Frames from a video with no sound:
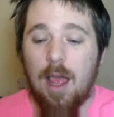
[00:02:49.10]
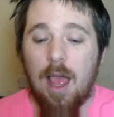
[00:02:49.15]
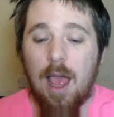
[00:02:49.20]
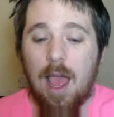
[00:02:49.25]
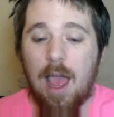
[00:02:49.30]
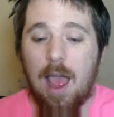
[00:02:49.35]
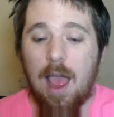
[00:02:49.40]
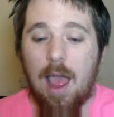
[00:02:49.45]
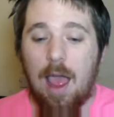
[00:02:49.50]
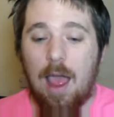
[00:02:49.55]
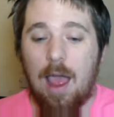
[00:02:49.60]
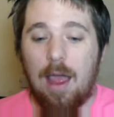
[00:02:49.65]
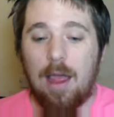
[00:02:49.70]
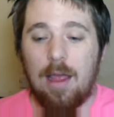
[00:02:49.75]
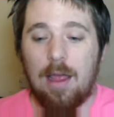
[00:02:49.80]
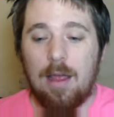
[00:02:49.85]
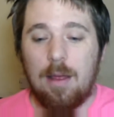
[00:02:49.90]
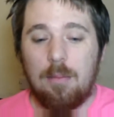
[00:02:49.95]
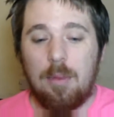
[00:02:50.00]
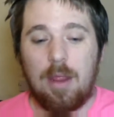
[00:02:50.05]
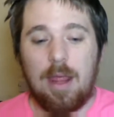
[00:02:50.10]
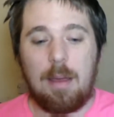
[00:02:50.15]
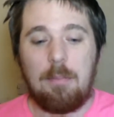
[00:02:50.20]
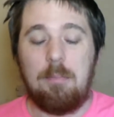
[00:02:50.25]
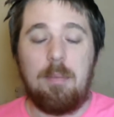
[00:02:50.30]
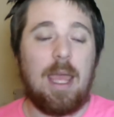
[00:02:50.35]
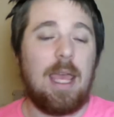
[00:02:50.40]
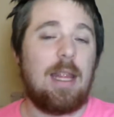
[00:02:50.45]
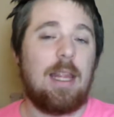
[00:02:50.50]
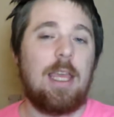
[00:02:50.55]
But then
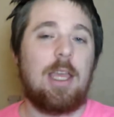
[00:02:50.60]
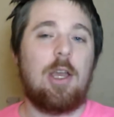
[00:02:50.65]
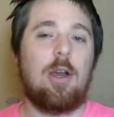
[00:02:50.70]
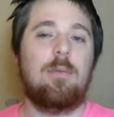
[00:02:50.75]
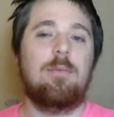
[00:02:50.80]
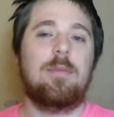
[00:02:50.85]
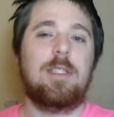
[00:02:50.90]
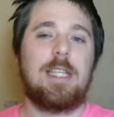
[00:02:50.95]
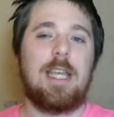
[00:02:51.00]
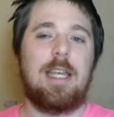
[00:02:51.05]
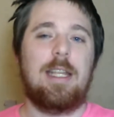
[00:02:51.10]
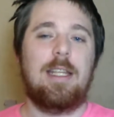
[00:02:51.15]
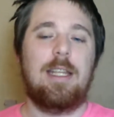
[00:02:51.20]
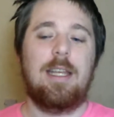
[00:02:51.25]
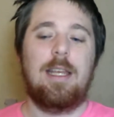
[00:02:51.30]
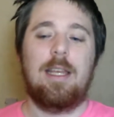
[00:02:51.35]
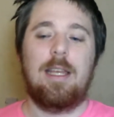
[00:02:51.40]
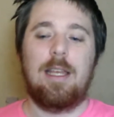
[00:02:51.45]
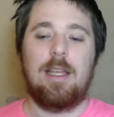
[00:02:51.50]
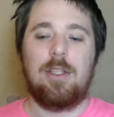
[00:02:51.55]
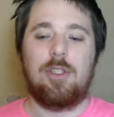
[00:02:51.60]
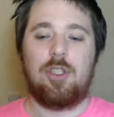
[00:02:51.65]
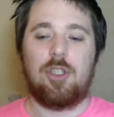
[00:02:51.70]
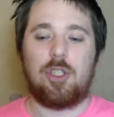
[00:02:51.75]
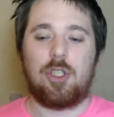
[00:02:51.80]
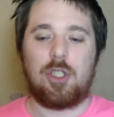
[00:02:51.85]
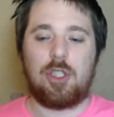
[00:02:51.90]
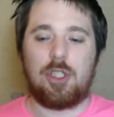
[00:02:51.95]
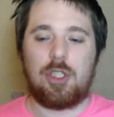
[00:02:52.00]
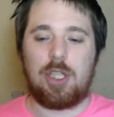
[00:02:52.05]
Bayley comes in,
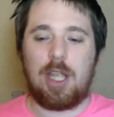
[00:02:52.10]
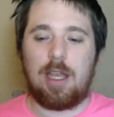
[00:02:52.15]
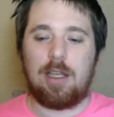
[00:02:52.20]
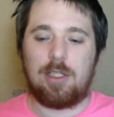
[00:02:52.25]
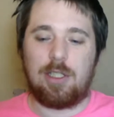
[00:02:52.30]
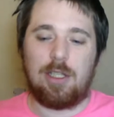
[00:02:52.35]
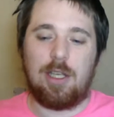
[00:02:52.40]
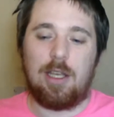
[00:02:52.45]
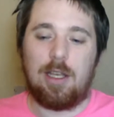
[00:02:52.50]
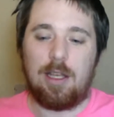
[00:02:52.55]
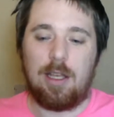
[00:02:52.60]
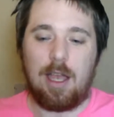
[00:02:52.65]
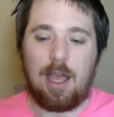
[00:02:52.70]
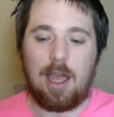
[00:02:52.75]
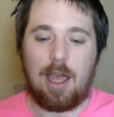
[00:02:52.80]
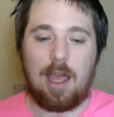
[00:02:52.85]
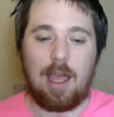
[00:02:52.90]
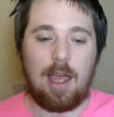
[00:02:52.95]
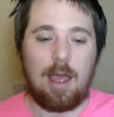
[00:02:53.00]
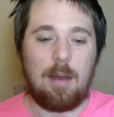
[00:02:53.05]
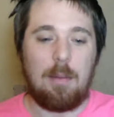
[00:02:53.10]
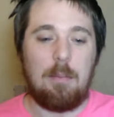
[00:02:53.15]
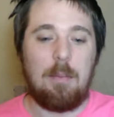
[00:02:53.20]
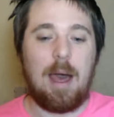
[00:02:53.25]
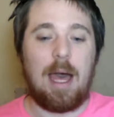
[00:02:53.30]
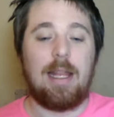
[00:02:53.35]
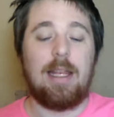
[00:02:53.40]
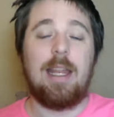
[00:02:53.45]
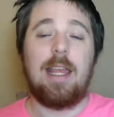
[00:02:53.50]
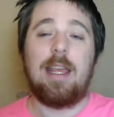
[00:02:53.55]
just stares at
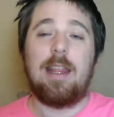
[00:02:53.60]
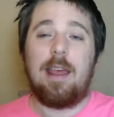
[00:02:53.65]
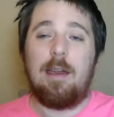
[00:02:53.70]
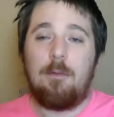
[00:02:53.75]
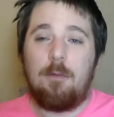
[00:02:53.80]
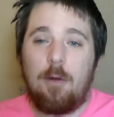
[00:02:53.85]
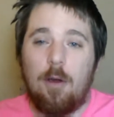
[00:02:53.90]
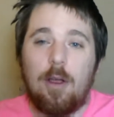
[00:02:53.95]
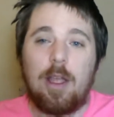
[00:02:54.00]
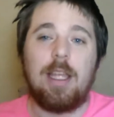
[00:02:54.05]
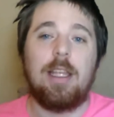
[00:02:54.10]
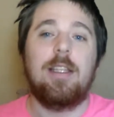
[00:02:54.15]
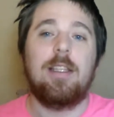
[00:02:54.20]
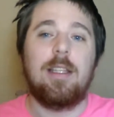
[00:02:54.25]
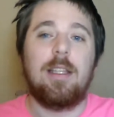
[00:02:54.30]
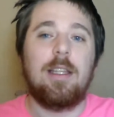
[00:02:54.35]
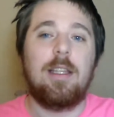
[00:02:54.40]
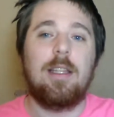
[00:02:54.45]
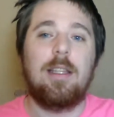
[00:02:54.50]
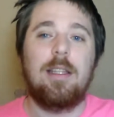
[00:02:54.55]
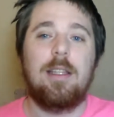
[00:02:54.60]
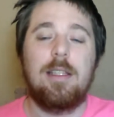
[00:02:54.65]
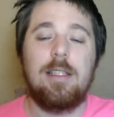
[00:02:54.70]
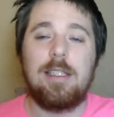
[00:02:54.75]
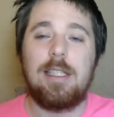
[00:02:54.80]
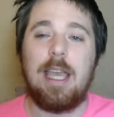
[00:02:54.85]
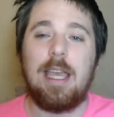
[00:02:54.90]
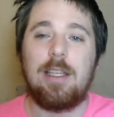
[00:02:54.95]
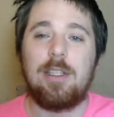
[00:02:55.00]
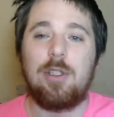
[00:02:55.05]
Mandy, and then fucking
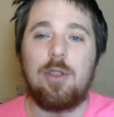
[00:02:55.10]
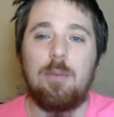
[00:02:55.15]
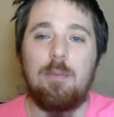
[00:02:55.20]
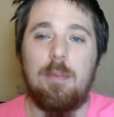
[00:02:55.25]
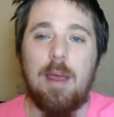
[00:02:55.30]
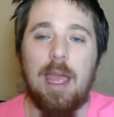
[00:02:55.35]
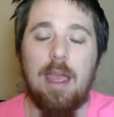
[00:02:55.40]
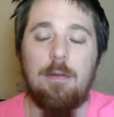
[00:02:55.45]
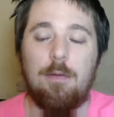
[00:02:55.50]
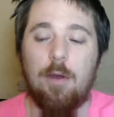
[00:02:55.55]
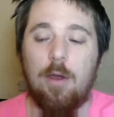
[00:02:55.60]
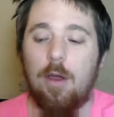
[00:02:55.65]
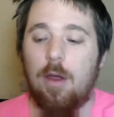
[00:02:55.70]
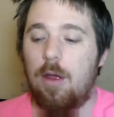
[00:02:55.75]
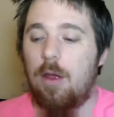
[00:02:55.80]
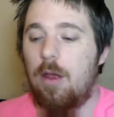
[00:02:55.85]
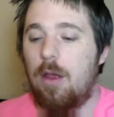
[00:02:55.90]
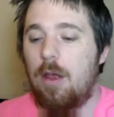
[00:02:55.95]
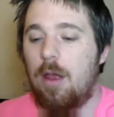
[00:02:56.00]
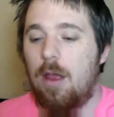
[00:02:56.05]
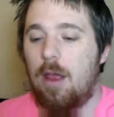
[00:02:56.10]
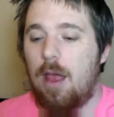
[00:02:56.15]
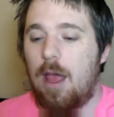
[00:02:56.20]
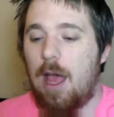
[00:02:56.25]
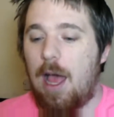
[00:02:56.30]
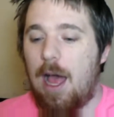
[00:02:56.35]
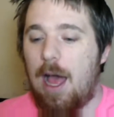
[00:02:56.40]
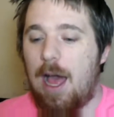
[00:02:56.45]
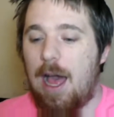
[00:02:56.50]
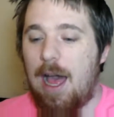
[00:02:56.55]
takes them barefoot
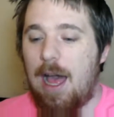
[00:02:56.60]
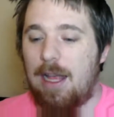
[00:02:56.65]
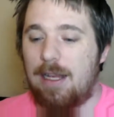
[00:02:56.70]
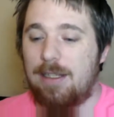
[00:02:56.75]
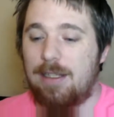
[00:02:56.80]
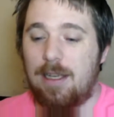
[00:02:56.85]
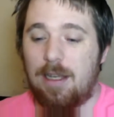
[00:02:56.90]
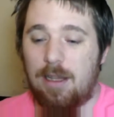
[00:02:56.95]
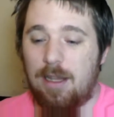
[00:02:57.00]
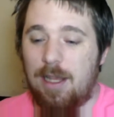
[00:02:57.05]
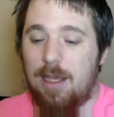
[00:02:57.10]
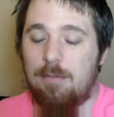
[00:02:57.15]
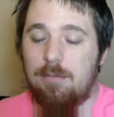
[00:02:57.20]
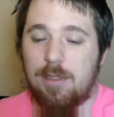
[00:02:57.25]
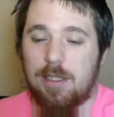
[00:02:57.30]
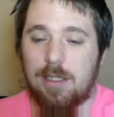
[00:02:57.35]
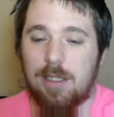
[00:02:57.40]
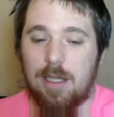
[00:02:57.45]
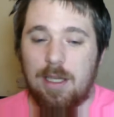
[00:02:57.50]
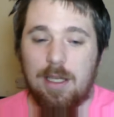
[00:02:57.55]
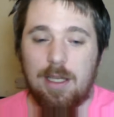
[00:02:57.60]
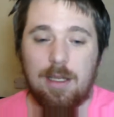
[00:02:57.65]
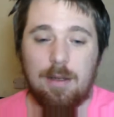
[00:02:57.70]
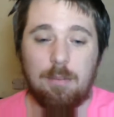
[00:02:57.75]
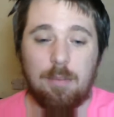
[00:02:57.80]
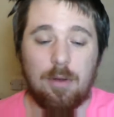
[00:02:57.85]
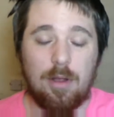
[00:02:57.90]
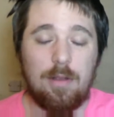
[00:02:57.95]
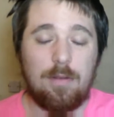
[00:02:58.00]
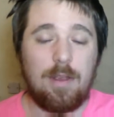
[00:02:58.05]
and claims the
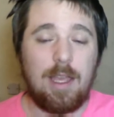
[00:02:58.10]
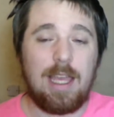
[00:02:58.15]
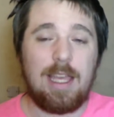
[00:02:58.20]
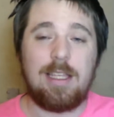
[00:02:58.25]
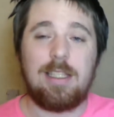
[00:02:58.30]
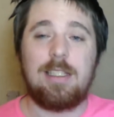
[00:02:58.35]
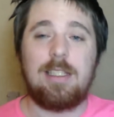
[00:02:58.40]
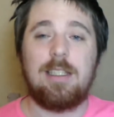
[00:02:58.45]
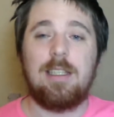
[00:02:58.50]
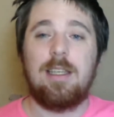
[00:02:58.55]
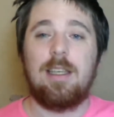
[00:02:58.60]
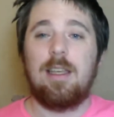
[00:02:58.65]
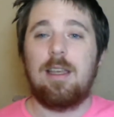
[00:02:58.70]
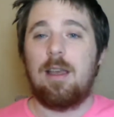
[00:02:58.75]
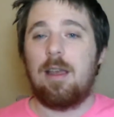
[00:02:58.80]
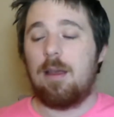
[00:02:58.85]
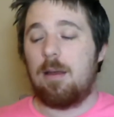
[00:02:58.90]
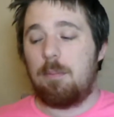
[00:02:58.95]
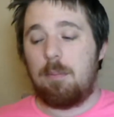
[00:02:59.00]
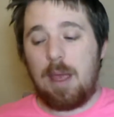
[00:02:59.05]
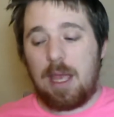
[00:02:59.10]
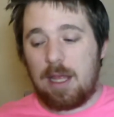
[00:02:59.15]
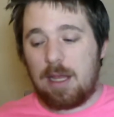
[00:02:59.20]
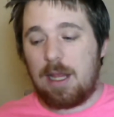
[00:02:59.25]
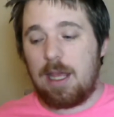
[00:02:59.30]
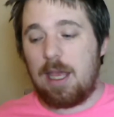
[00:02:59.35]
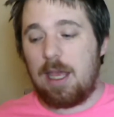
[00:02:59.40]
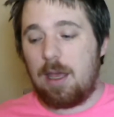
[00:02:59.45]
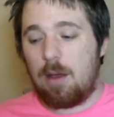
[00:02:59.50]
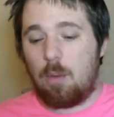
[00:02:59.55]
briefcase.
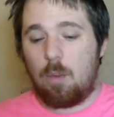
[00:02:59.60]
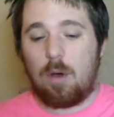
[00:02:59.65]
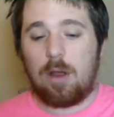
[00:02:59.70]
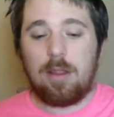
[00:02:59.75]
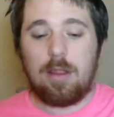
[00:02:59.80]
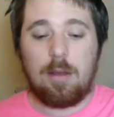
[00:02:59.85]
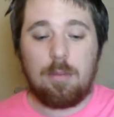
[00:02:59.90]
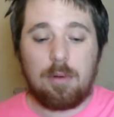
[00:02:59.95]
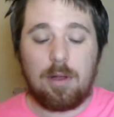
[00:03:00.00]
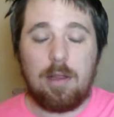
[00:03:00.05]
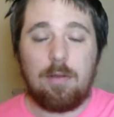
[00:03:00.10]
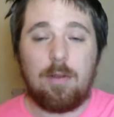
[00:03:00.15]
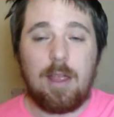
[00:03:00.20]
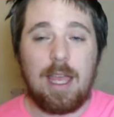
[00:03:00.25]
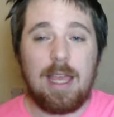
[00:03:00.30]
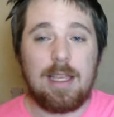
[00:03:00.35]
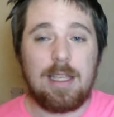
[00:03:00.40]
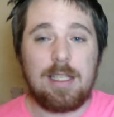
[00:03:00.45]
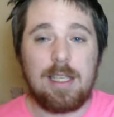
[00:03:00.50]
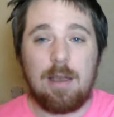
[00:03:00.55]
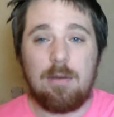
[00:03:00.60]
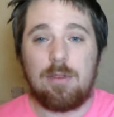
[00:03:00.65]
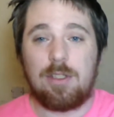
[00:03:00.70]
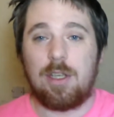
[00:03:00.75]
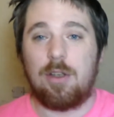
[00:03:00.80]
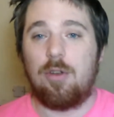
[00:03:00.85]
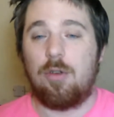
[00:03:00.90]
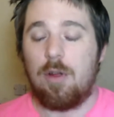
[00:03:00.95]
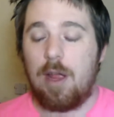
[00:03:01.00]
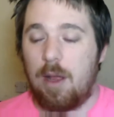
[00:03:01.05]
Bayley won the briefcase. It was
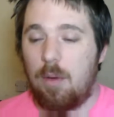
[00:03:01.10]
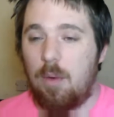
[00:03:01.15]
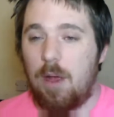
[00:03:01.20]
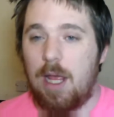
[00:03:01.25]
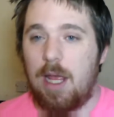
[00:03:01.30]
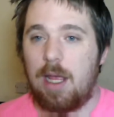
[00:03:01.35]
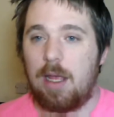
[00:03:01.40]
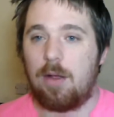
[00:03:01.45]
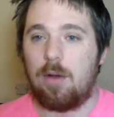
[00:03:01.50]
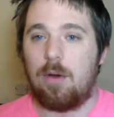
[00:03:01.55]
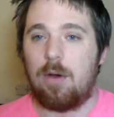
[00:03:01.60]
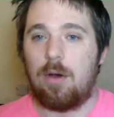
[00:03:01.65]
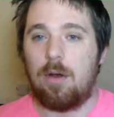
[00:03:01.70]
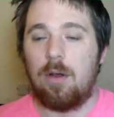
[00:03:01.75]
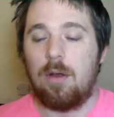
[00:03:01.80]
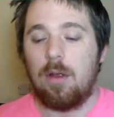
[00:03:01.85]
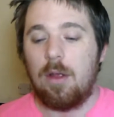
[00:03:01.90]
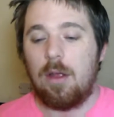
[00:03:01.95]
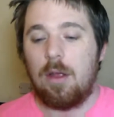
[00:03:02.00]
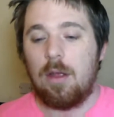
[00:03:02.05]
a great way to go.